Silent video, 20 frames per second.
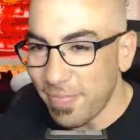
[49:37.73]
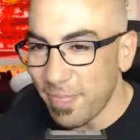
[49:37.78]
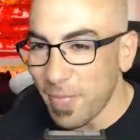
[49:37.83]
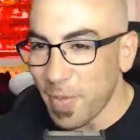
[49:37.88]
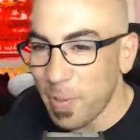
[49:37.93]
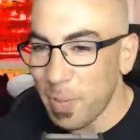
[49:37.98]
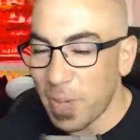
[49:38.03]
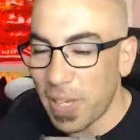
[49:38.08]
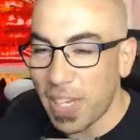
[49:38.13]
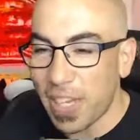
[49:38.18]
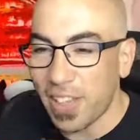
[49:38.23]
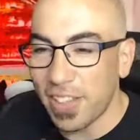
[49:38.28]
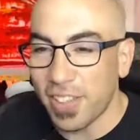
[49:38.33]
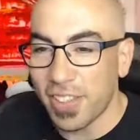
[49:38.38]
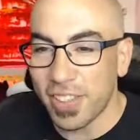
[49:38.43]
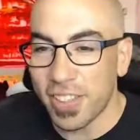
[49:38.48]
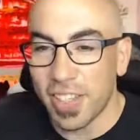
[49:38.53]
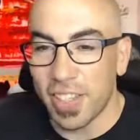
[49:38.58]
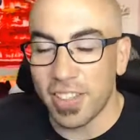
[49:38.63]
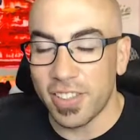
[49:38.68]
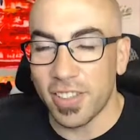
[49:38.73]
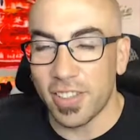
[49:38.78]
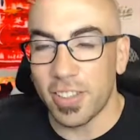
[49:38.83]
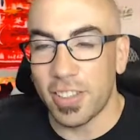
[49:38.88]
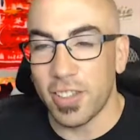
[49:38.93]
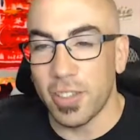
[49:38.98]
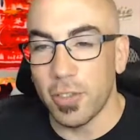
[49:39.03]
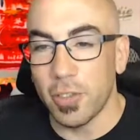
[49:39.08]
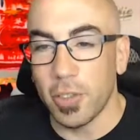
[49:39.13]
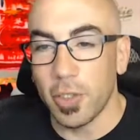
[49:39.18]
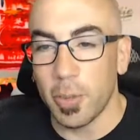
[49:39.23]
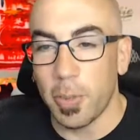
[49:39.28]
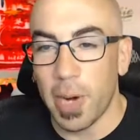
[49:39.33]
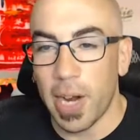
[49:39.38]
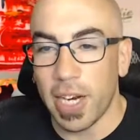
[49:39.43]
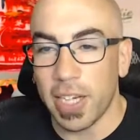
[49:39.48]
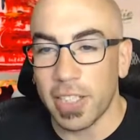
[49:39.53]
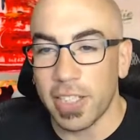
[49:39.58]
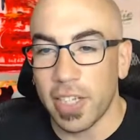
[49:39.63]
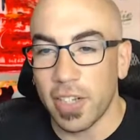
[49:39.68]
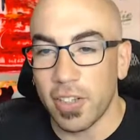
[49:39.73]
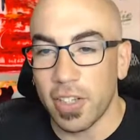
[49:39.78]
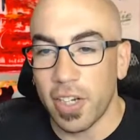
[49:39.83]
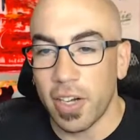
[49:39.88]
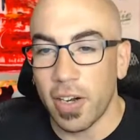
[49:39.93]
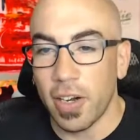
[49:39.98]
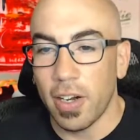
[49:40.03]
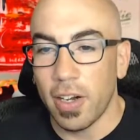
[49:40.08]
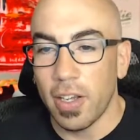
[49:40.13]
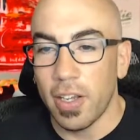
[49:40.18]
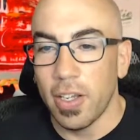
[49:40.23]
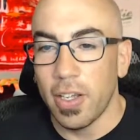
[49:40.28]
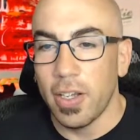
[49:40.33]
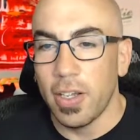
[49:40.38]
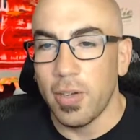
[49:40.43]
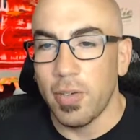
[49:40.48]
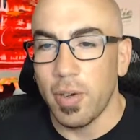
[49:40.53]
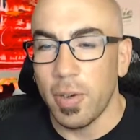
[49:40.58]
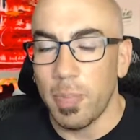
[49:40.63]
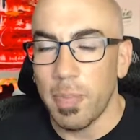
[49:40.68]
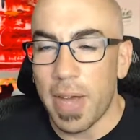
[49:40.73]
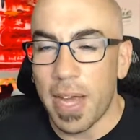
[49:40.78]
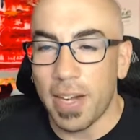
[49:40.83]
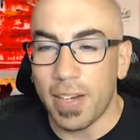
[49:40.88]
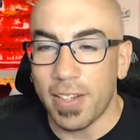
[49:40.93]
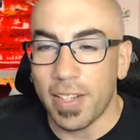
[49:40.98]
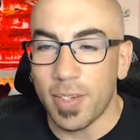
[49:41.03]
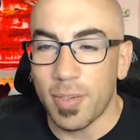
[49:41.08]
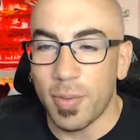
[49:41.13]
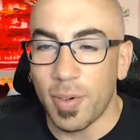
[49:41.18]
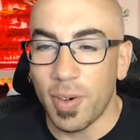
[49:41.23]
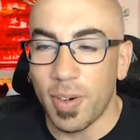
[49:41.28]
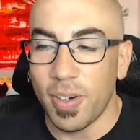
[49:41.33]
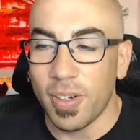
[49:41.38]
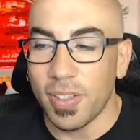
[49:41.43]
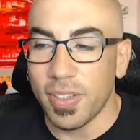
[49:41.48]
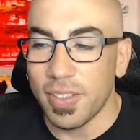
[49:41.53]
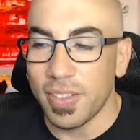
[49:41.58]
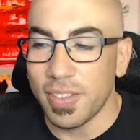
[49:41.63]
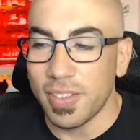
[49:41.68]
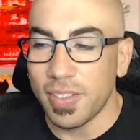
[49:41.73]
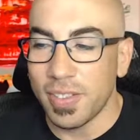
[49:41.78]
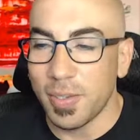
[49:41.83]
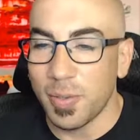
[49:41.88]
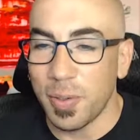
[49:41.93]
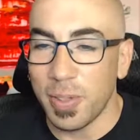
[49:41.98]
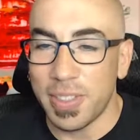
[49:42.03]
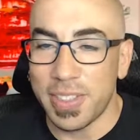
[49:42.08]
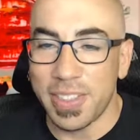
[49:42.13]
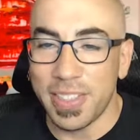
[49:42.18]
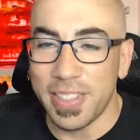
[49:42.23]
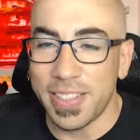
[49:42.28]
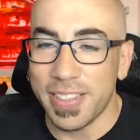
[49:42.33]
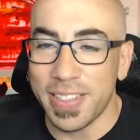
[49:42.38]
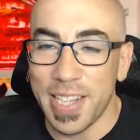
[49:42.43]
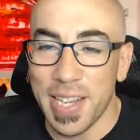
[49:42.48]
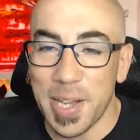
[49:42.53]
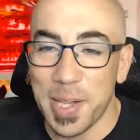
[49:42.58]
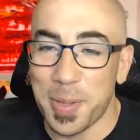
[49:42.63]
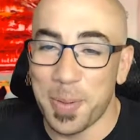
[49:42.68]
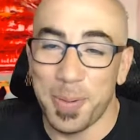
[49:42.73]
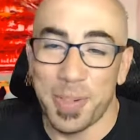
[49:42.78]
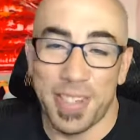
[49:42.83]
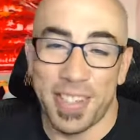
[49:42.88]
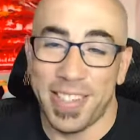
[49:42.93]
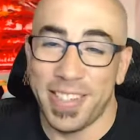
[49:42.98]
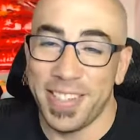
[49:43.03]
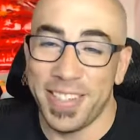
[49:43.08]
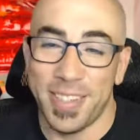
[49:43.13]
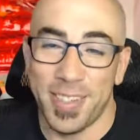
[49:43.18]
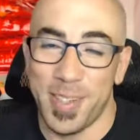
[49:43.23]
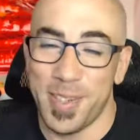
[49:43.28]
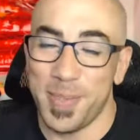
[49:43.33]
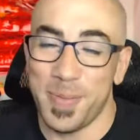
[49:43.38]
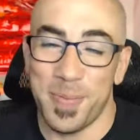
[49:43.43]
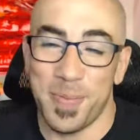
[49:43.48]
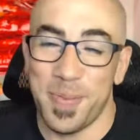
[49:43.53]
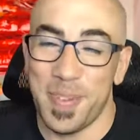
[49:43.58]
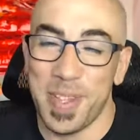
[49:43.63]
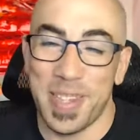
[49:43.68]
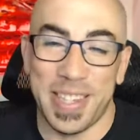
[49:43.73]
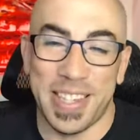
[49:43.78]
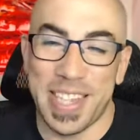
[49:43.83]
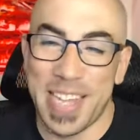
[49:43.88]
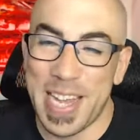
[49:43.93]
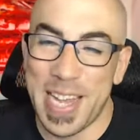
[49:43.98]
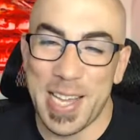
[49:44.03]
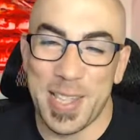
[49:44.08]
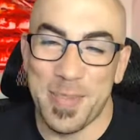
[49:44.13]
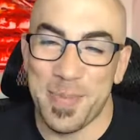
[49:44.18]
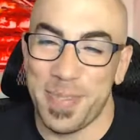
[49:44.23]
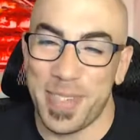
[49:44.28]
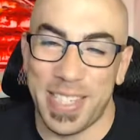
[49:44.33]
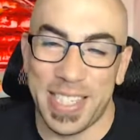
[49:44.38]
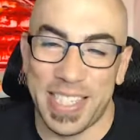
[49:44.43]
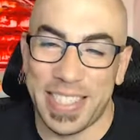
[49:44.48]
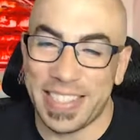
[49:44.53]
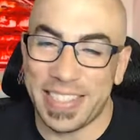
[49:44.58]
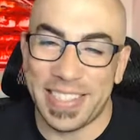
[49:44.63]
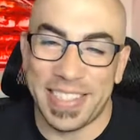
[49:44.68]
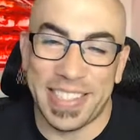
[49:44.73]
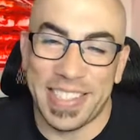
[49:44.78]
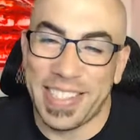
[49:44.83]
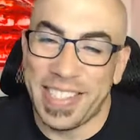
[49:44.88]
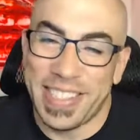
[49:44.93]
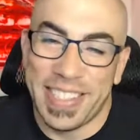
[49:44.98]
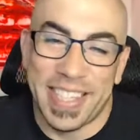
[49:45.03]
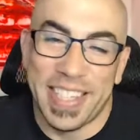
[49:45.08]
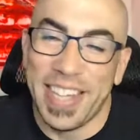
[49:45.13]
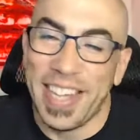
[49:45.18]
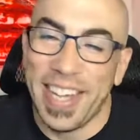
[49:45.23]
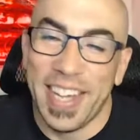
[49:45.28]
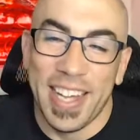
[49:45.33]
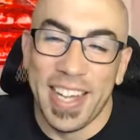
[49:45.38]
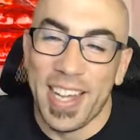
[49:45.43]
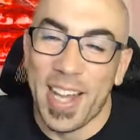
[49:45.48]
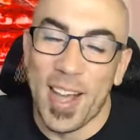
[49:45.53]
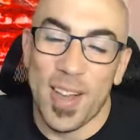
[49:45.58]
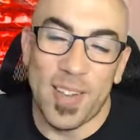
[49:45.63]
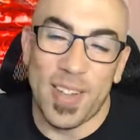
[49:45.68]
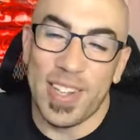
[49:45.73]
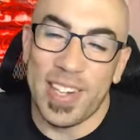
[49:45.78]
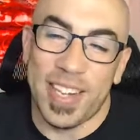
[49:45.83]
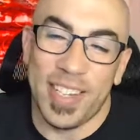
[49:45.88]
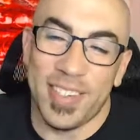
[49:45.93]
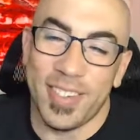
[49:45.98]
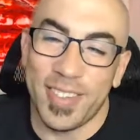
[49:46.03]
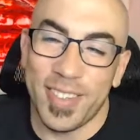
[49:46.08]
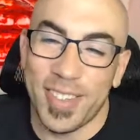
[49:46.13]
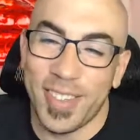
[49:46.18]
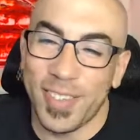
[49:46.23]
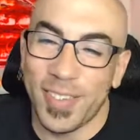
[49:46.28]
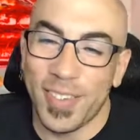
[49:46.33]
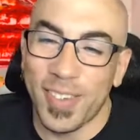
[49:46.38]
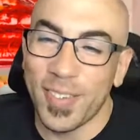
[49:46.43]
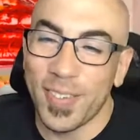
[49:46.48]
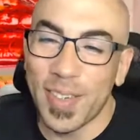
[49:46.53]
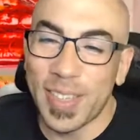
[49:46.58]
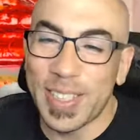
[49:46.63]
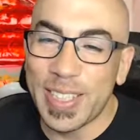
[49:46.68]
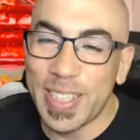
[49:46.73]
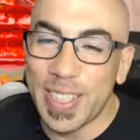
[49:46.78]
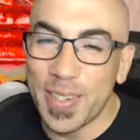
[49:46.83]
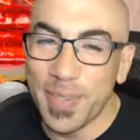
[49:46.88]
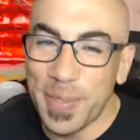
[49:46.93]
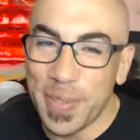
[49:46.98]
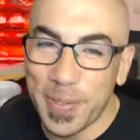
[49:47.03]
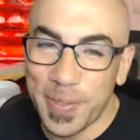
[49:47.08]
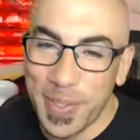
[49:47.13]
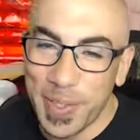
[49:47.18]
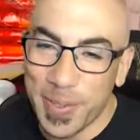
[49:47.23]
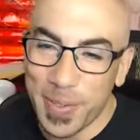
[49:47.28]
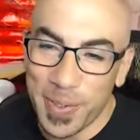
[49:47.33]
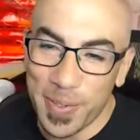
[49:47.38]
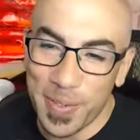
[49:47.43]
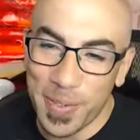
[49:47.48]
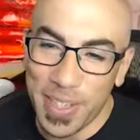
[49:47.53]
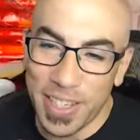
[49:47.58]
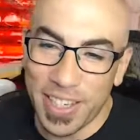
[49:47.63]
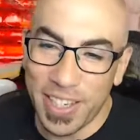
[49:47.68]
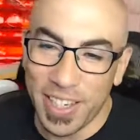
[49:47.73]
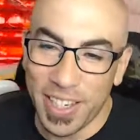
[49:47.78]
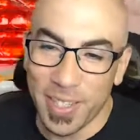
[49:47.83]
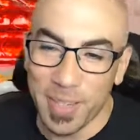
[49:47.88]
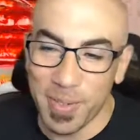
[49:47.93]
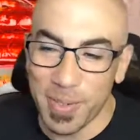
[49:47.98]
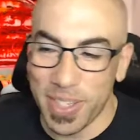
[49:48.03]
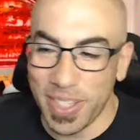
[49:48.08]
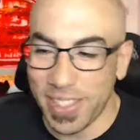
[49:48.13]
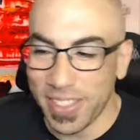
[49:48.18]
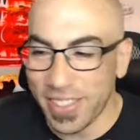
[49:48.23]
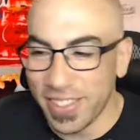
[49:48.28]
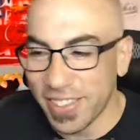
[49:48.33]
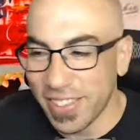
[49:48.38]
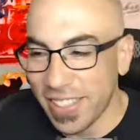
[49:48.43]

But yeah, there's so the losers brackets out there, battling for 6th to 8th place, 5th to 8th place. I mean, I don't know what's the difference between 5th and 8th place.